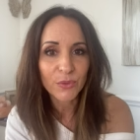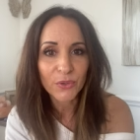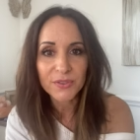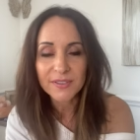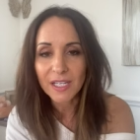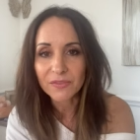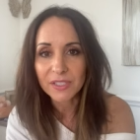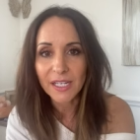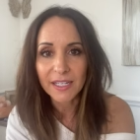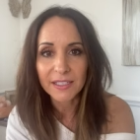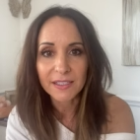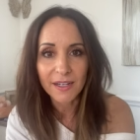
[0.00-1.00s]

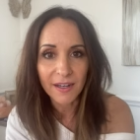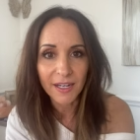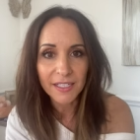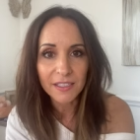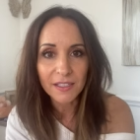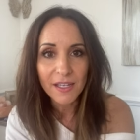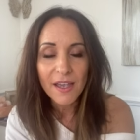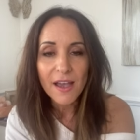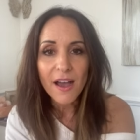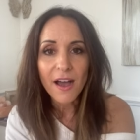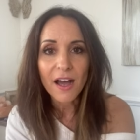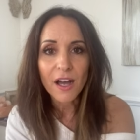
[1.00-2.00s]
0789.
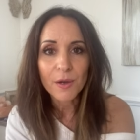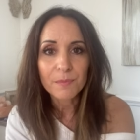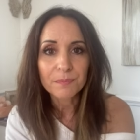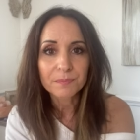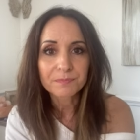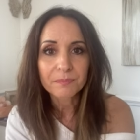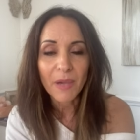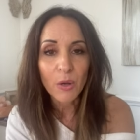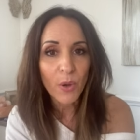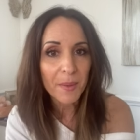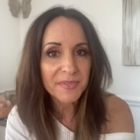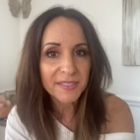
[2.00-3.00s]
Um, my
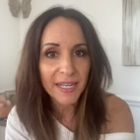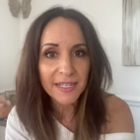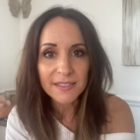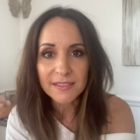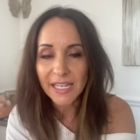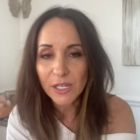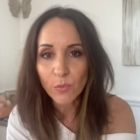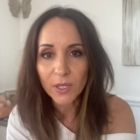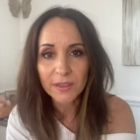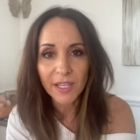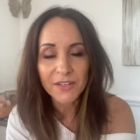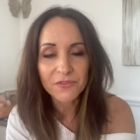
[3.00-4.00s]
website,
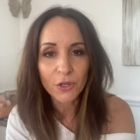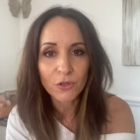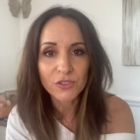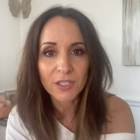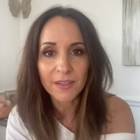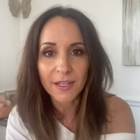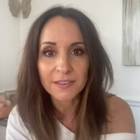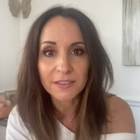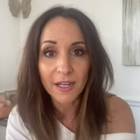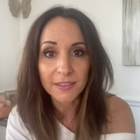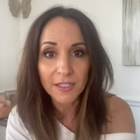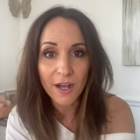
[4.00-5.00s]

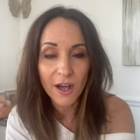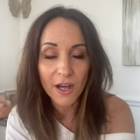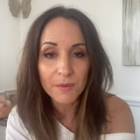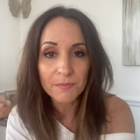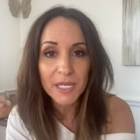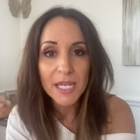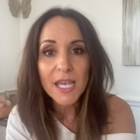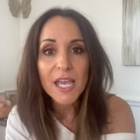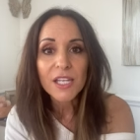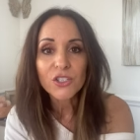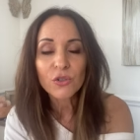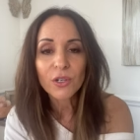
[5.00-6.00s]
dayonelifecoaching.com.
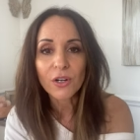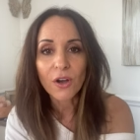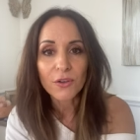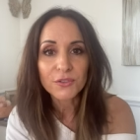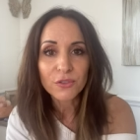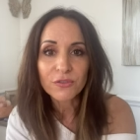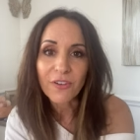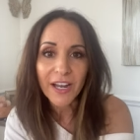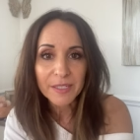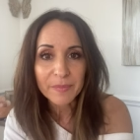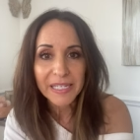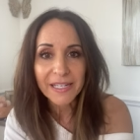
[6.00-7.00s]
You could also
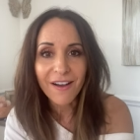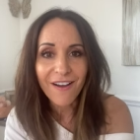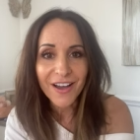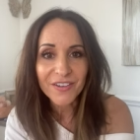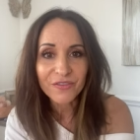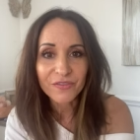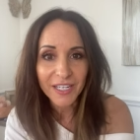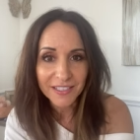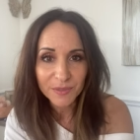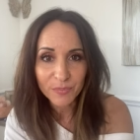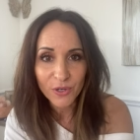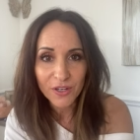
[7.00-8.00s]
find me on
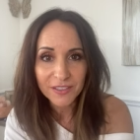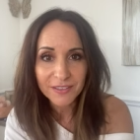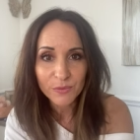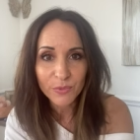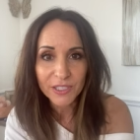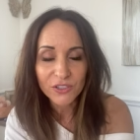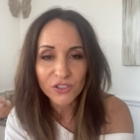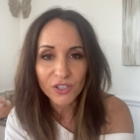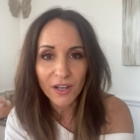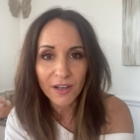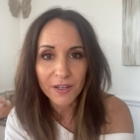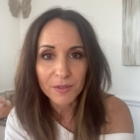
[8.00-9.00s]
Facebook, which
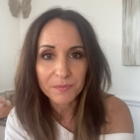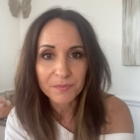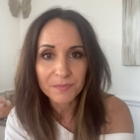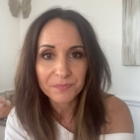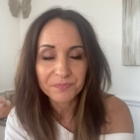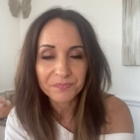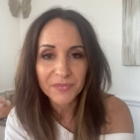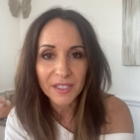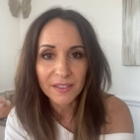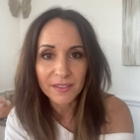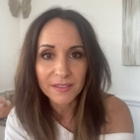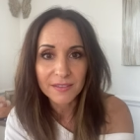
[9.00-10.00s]
um,
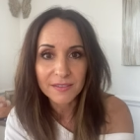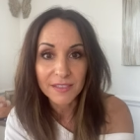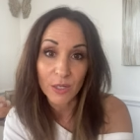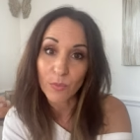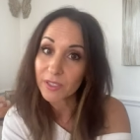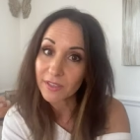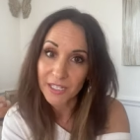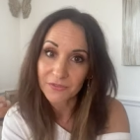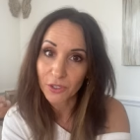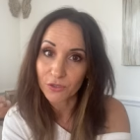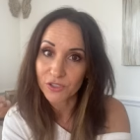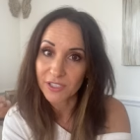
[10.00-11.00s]
is Day One Life
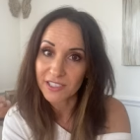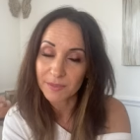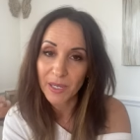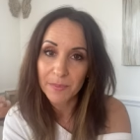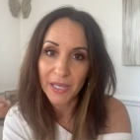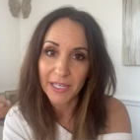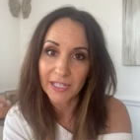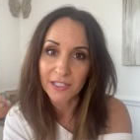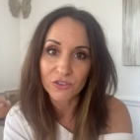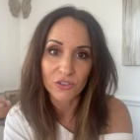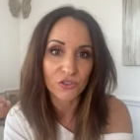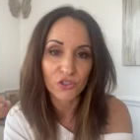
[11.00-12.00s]
Coaching is my
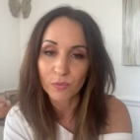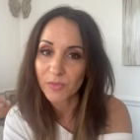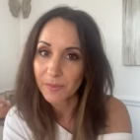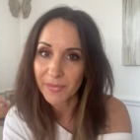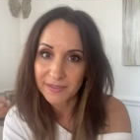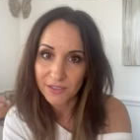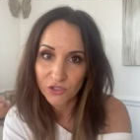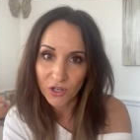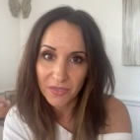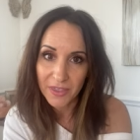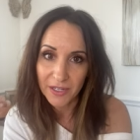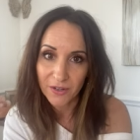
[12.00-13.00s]
page, and shoot me a message
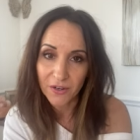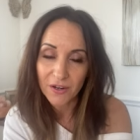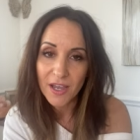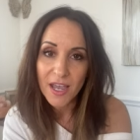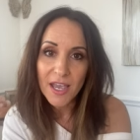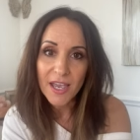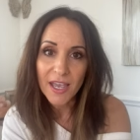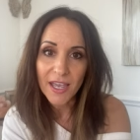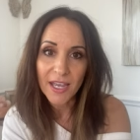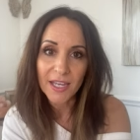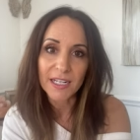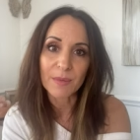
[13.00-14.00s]
on there.
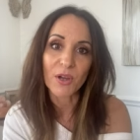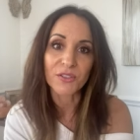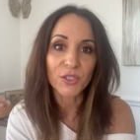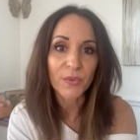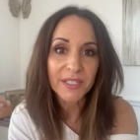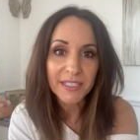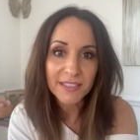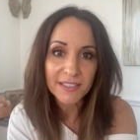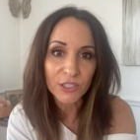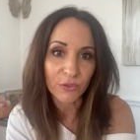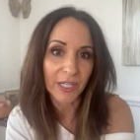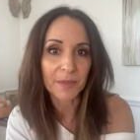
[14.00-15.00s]
And I'm also on
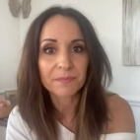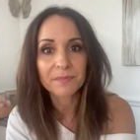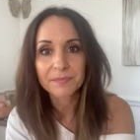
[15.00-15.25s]
Instagram.